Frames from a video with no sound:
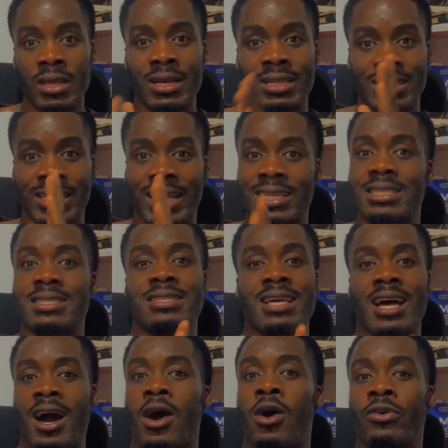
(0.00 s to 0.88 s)
That is
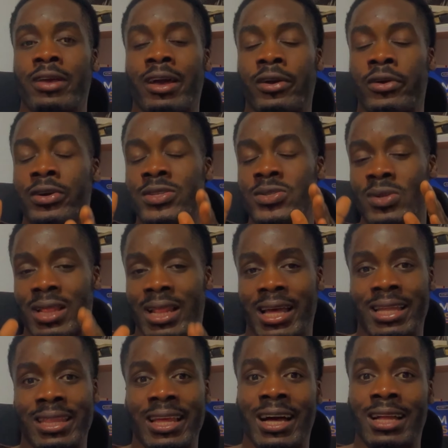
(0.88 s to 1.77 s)
how you're going to
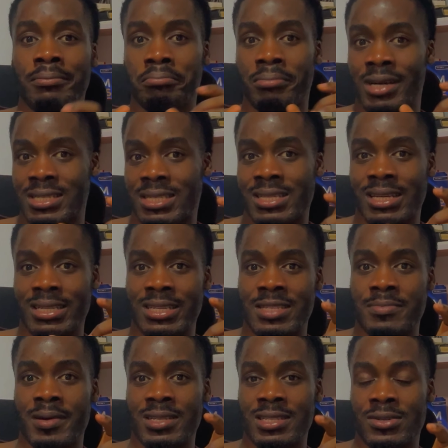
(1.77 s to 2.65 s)
learn and master
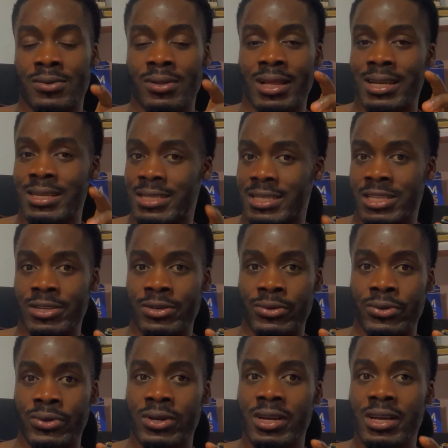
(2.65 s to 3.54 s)
this particular
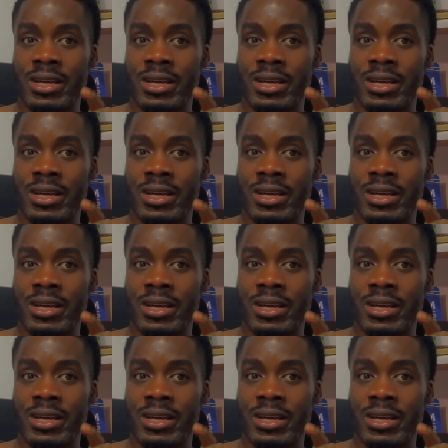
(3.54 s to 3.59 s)
skill.